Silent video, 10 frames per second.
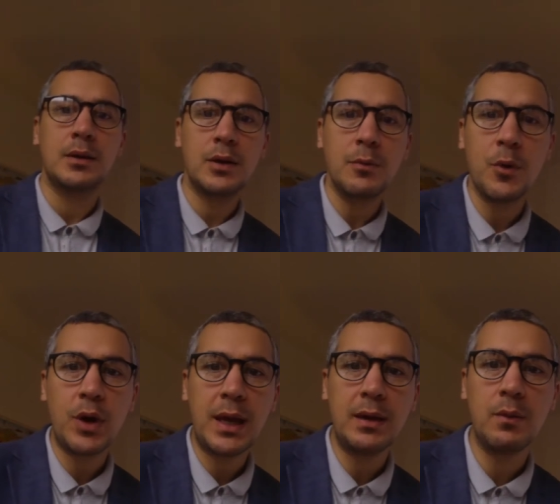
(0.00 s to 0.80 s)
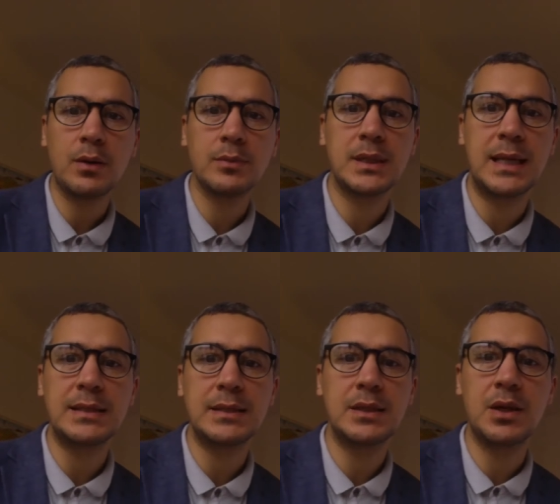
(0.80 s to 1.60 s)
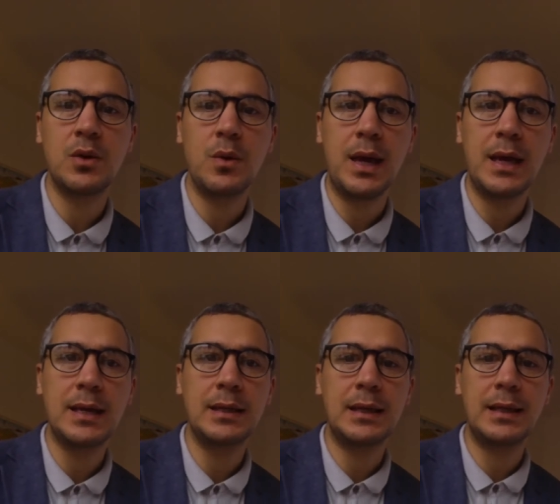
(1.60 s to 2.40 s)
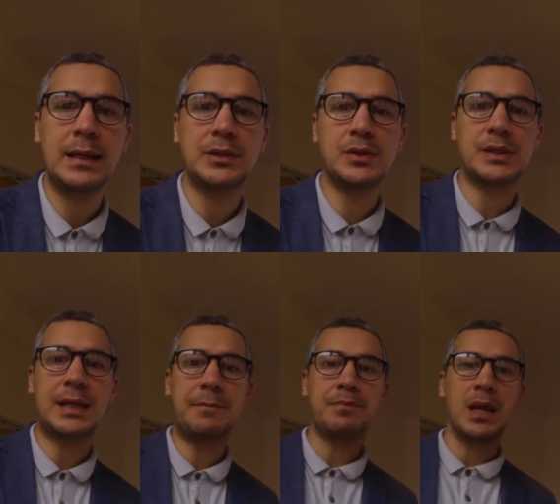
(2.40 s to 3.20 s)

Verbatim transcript: Good morning, welcome to lesson two in literacy.